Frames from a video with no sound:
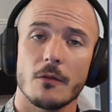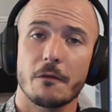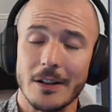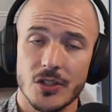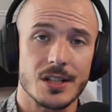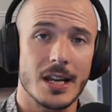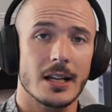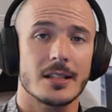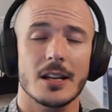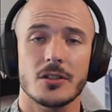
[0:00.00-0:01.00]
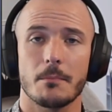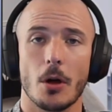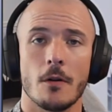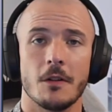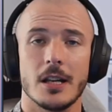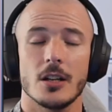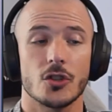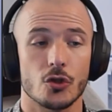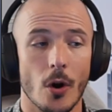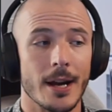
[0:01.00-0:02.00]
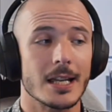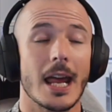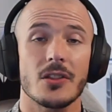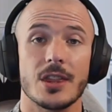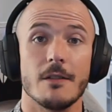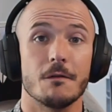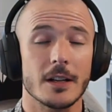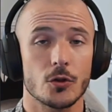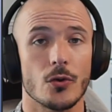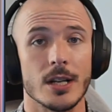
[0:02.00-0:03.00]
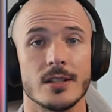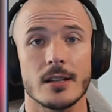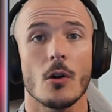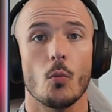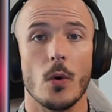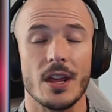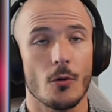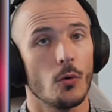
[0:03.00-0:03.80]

Frenzy Tech setup over here to try and get the victories with,